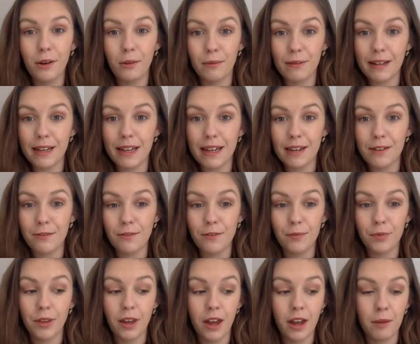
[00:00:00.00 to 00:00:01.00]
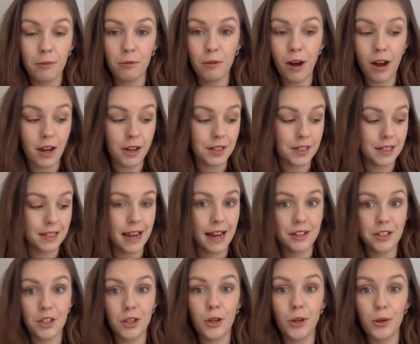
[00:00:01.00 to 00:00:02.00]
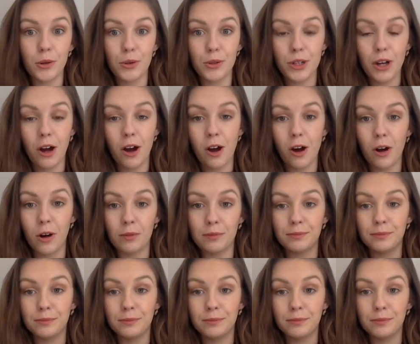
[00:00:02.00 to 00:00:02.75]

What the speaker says: with words that use our